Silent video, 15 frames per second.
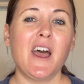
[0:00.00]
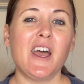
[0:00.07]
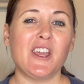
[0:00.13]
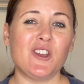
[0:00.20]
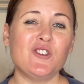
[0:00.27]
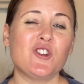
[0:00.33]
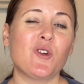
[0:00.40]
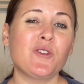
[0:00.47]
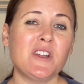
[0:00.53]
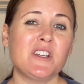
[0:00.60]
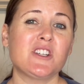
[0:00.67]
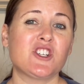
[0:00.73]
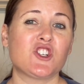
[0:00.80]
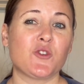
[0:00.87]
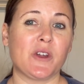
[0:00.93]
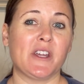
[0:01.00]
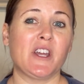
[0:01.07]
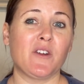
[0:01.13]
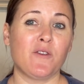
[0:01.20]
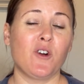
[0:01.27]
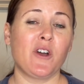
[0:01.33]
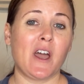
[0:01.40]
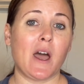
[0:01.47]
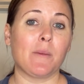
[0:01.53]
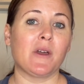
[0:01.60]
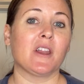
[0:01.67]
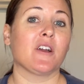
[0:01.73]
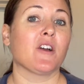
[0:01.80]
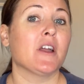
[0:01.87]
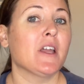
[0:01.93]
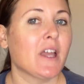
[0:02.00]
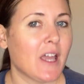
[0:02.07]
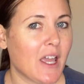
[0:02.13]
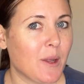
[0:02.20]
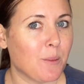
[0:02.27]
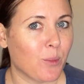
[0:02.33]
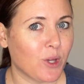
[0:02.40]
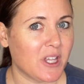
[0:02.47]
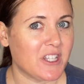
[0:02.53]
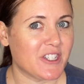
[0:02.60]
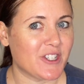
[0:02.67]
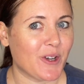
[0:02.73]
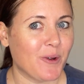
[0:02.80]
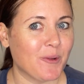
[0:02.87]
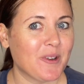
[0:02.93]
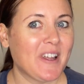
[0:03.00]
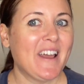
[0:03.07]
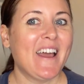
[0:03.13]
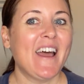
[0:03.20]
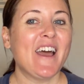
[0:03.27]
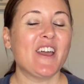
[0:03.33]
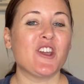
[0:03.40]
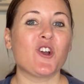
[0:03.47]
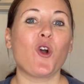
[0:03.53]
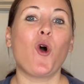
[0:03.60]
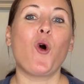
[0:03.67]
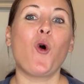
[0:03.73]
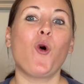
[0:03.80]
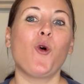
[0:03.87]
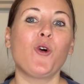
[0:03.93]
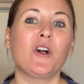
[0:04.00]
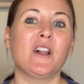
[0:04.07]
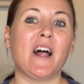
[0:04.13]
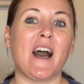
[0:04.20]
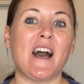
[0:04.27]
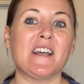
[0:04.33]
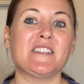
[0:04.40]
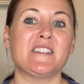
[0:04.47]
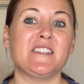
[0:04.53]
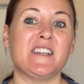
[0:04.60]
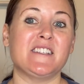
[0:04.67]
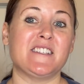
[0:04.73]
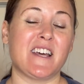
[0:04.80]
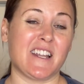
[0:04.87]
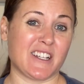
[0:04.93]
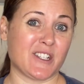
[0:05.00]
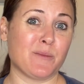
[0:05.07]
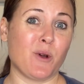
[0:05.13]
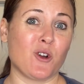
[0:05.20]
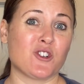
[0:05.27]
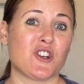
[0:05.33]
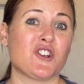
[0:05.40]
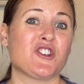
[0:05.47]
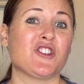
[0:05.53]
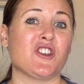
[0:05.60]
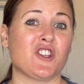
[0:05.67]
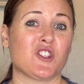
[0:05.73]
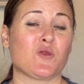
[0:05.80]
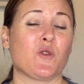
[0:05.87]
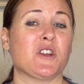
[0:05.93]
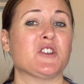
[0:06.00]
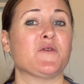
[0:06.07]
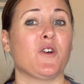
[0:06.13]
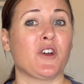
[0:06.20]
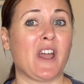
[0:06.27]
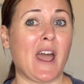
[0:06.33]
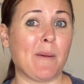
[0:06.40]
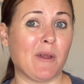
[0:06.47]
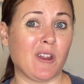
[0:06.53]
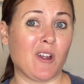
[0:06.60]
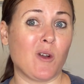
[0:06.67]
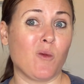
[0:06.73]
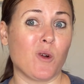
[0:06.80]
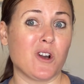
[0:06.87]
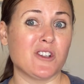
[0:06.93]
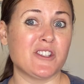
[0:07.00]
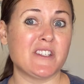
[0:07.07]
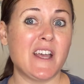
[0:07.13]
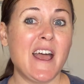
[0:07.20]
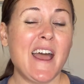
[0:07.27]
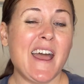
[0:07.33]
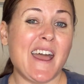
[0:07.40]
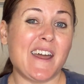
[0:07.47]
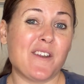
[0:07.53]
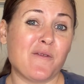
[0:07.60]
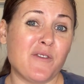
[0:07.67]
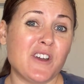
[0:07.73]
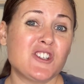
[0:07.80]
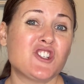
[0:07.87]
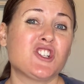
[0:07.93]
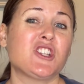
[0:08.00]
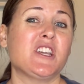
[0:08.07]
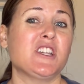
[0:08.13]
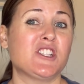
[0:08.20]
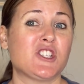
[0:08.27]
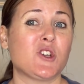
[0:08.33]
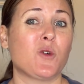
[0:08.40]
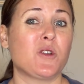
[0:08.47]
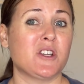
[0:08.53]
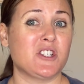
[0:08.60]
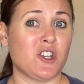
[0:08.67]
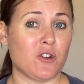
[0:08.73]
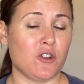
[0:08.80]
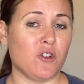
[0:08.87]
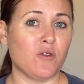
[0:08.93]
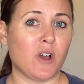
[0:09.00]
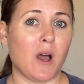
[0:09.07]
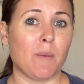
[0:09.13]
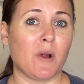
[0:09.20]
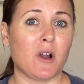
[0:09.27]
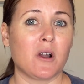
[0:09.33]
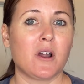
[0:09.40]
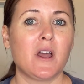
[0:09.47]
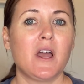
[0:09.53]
You don't need to shrink your vocabulary, and please don't. Your whole class needs that exposure to those rich vocabulary words, and eventually so does your newcomer.